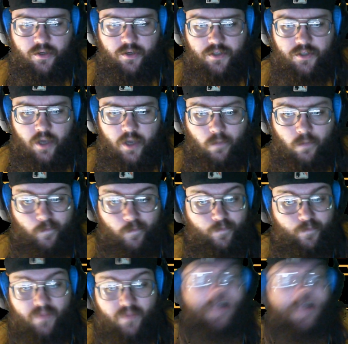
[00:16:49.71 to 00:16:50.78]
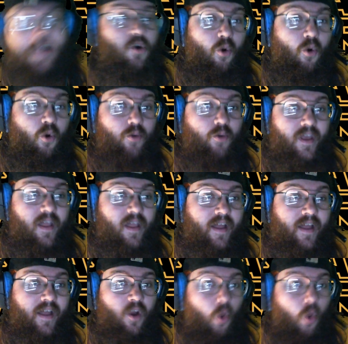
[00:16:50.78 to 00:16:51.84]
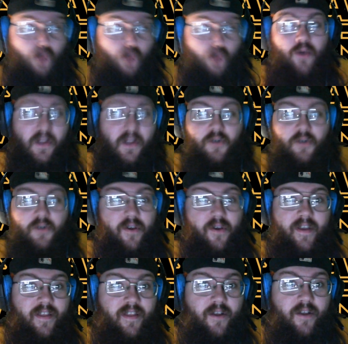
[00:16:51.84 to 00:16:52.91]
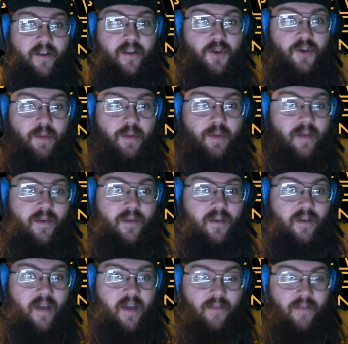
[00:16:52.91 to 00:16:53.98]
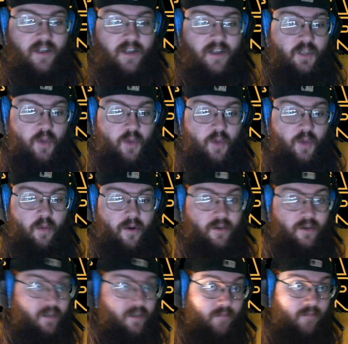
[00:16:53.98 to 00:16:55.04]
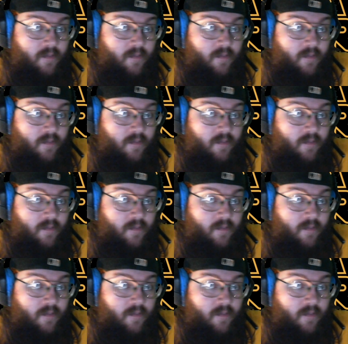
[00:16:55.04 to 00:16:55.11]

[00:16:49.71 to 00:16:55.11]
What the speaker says: So it'd be cool to get like an old director in there too, to maybe have like a Spielberg or something.